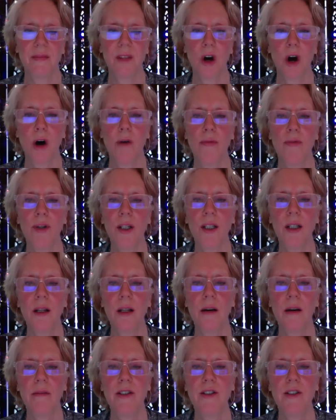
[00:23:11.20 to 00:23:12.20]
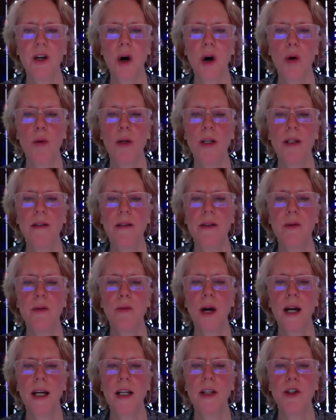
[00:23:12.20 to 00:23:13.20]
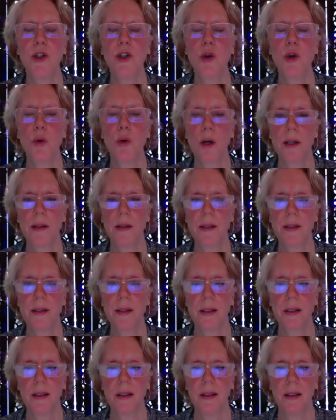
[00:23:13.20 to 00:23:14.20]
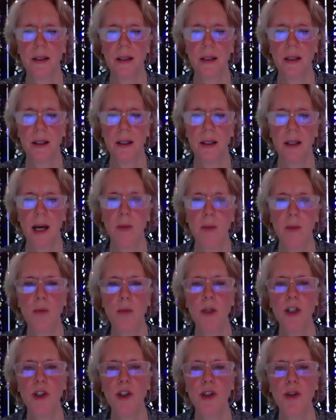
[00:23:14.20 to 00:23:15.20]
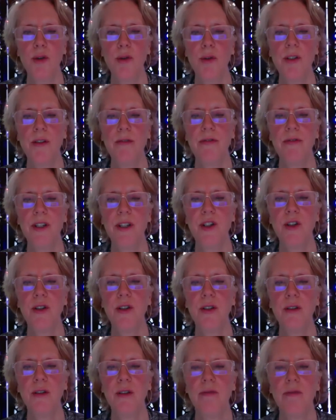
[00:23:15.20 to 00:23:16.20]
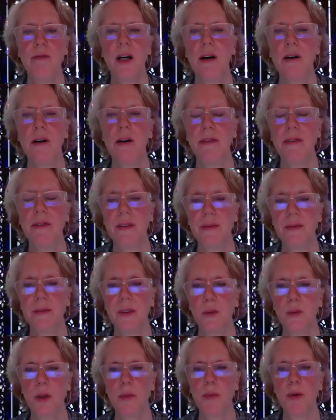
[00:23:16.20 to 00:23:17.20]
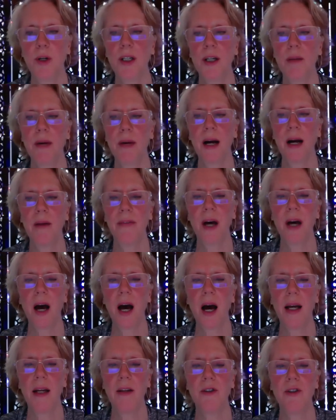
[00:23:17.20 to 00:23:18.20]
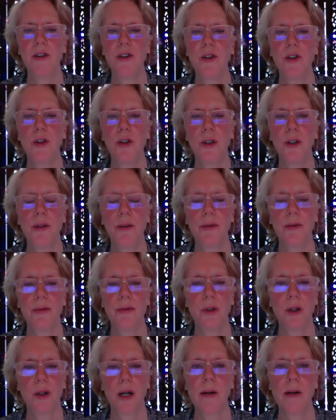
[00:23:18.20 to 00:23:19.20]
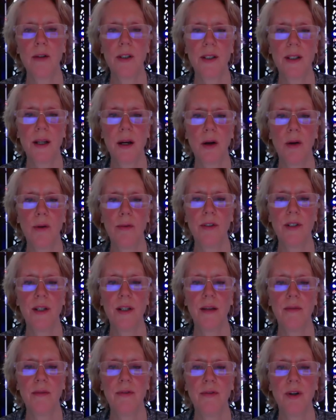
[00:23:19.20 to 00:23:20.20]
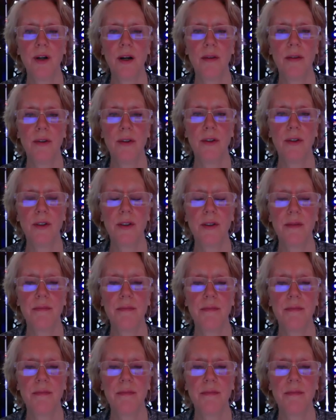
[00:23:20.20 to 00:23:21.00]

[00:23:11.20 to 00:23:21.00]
Offering love is always the right choice. And when we choose a vision of love, we bring about the highest good for ourselves and for others.